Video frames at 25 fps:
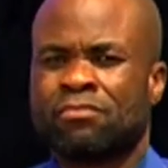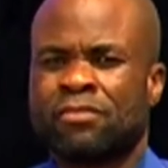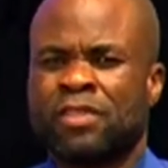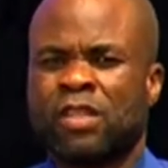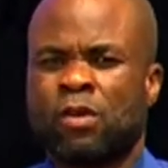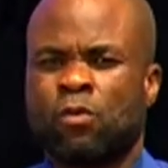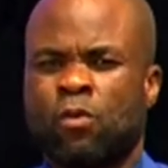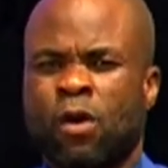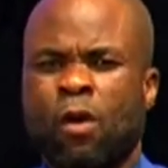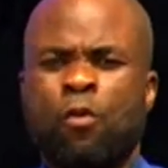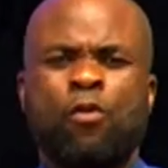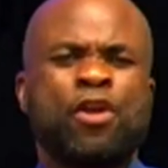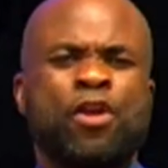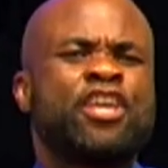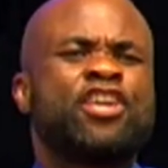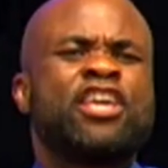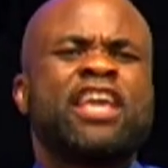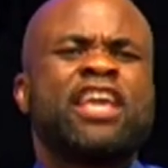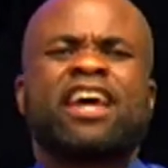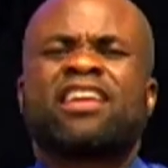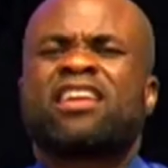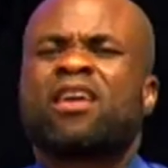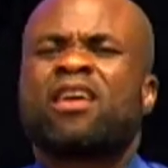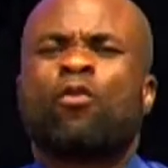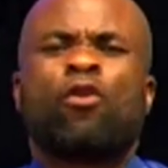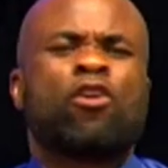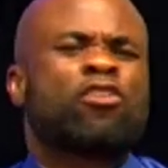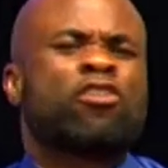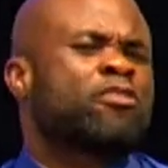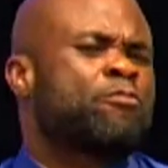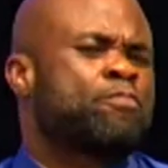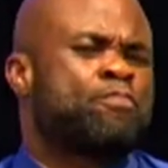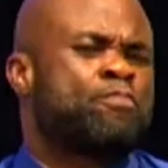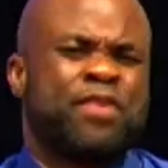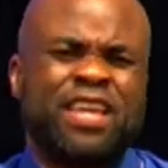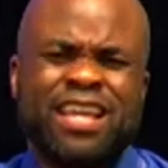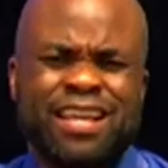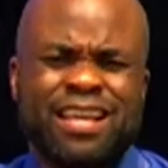When we hear the
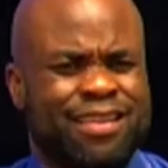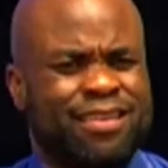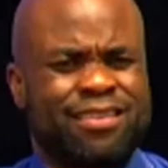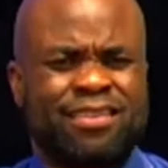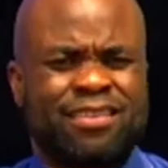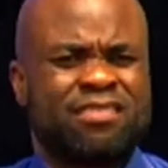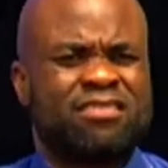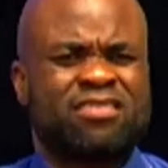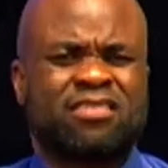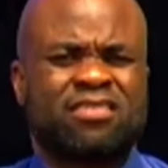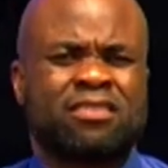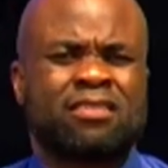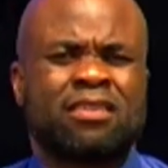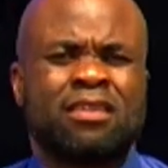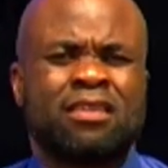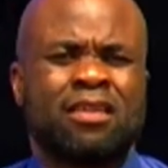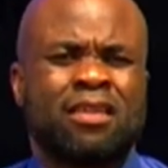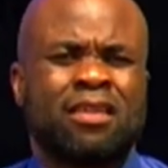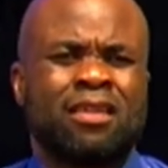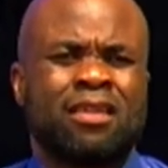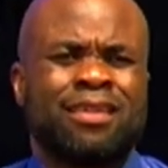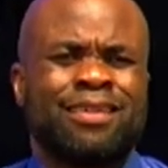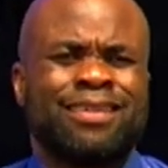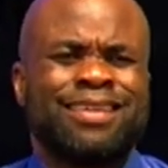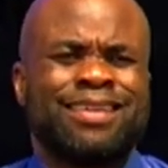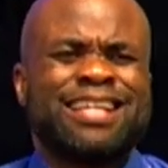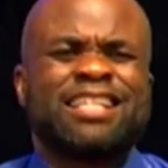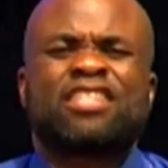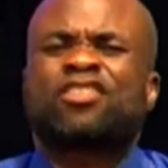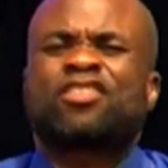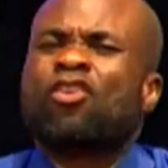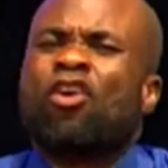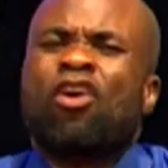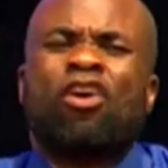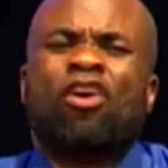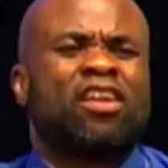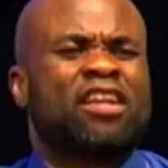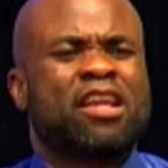word peace, it's
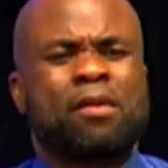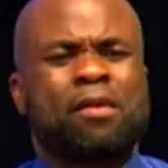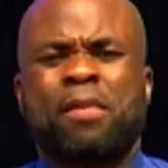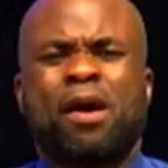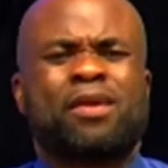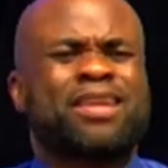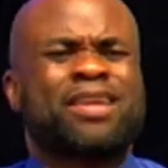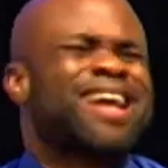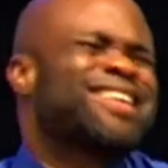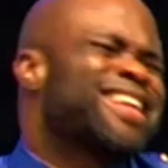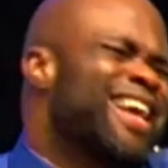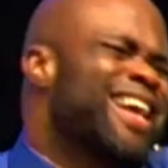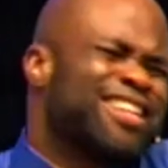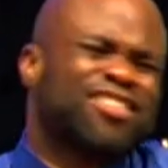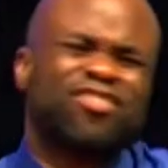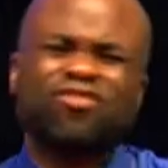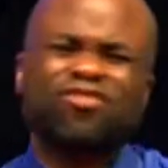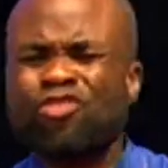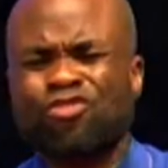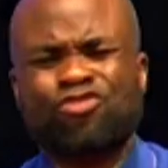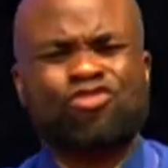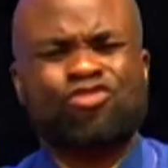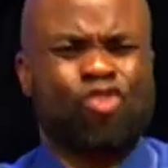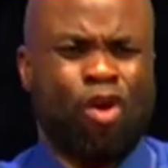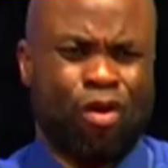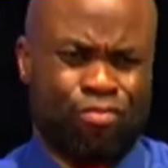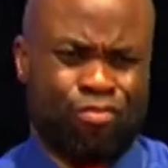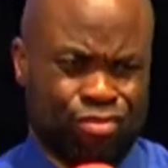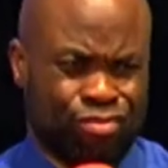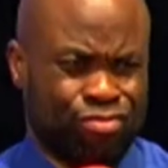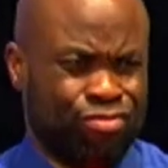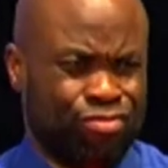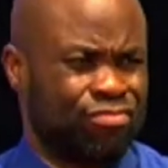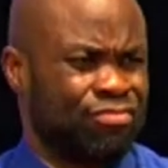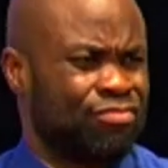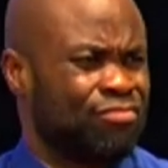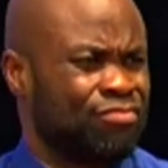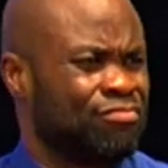all about that there is no
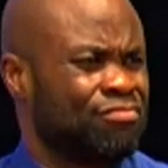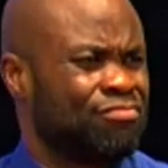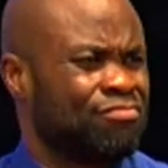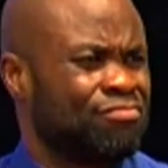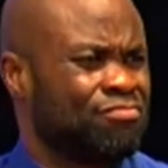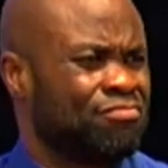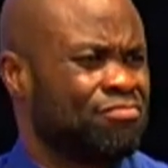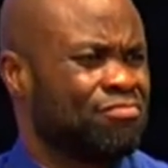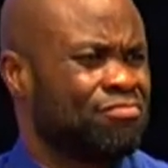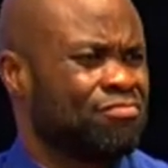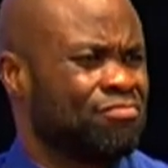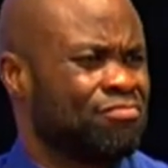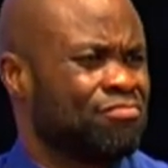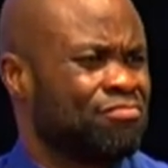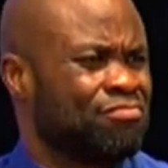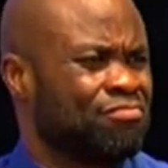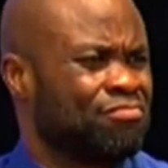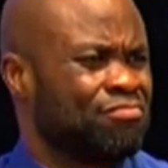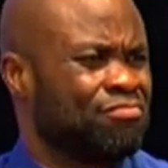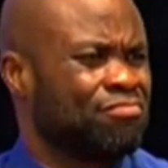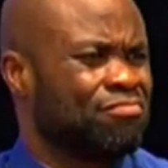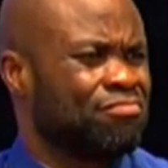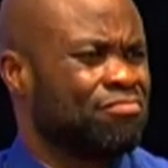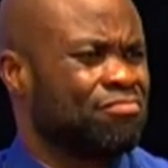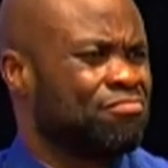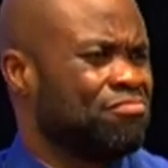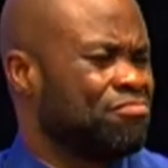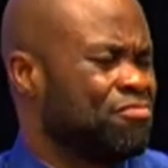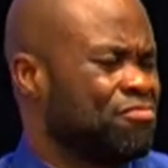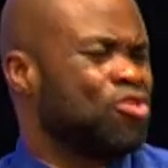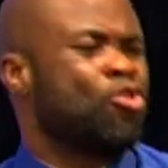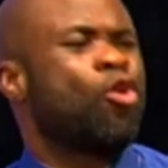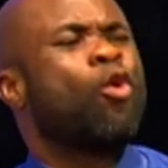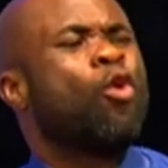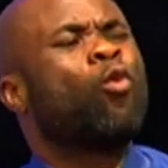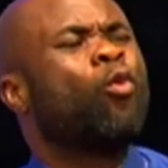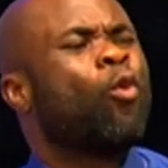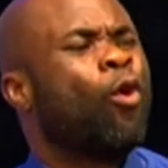trouble,
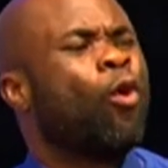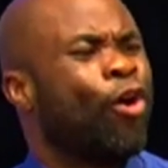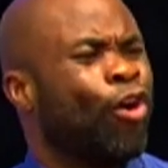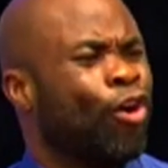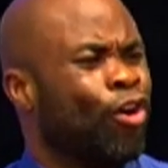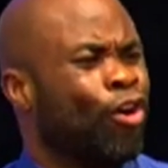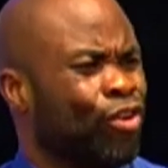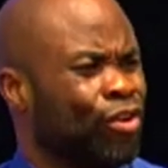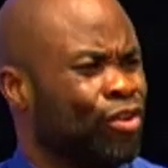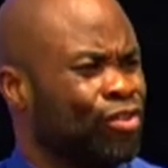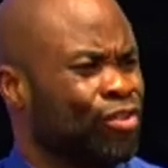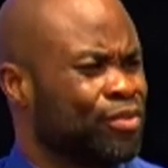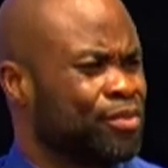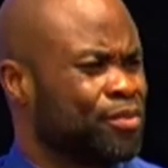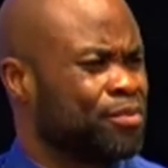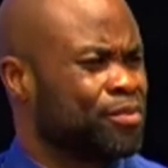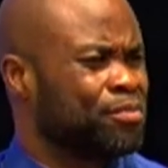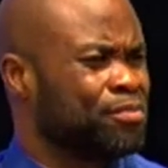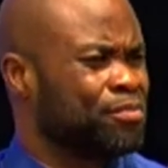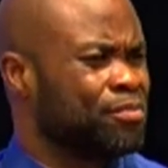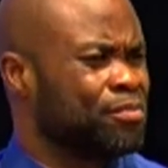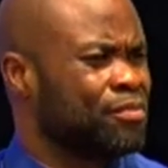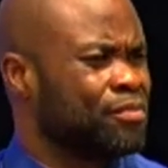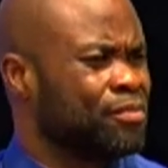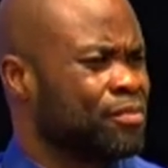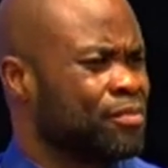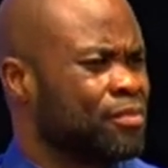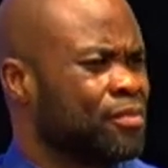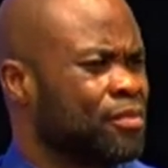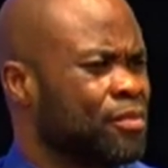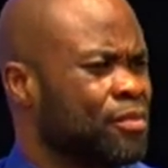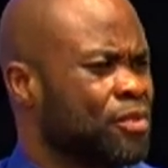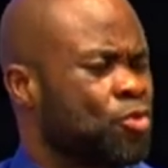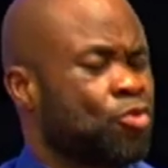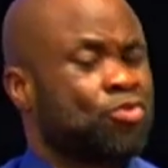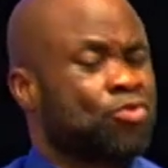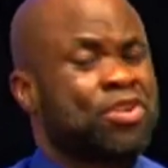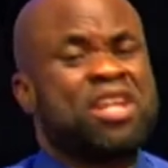no war.
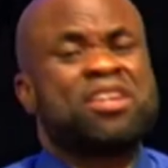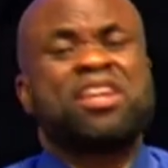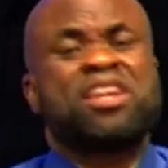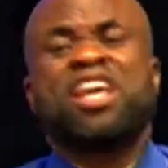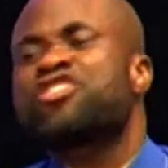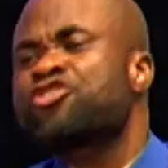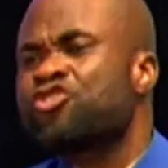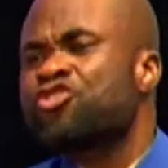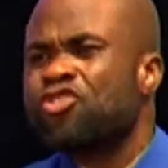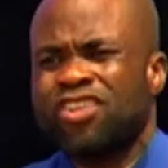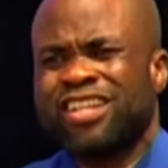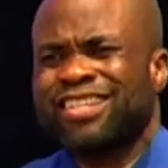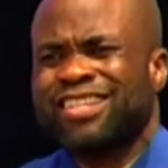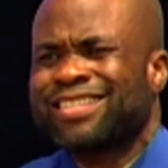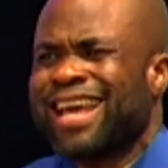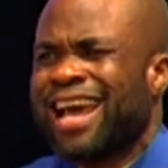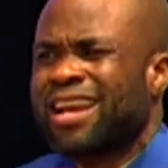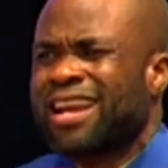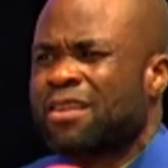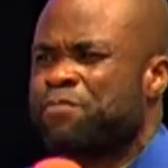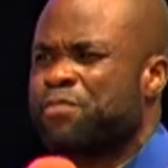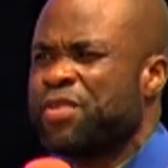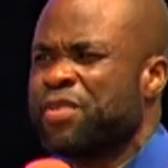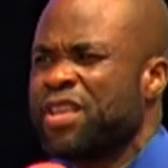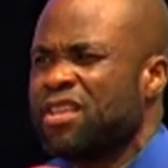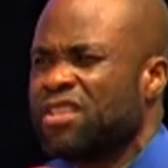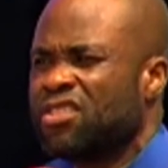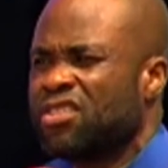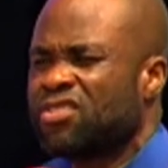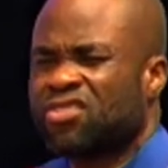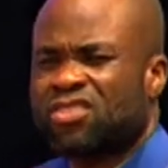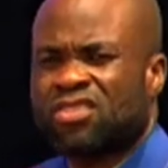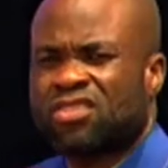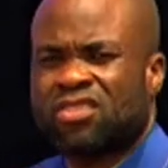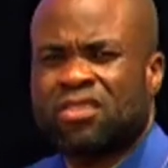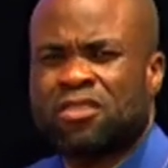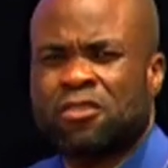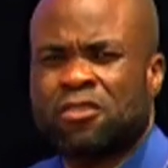So the nation is at
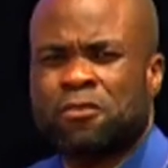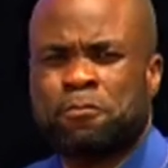peace.